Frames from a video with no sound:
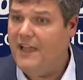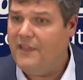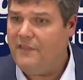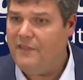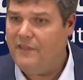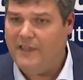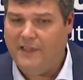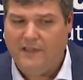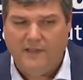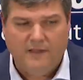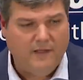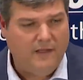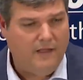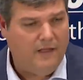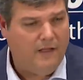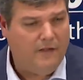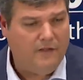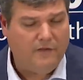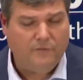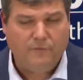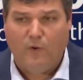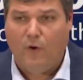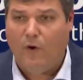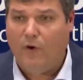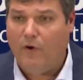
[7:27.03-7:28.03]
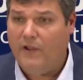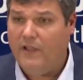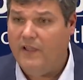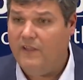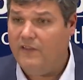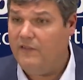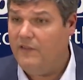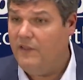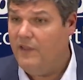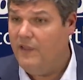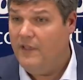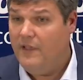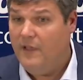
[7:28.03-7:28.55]
I think as far
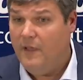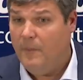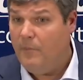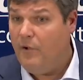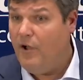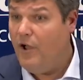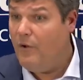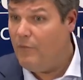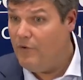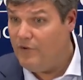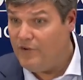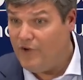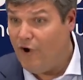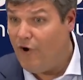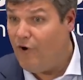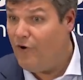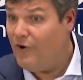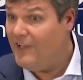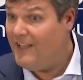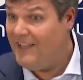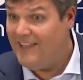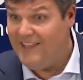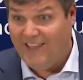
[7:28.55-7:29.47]
as punt returning,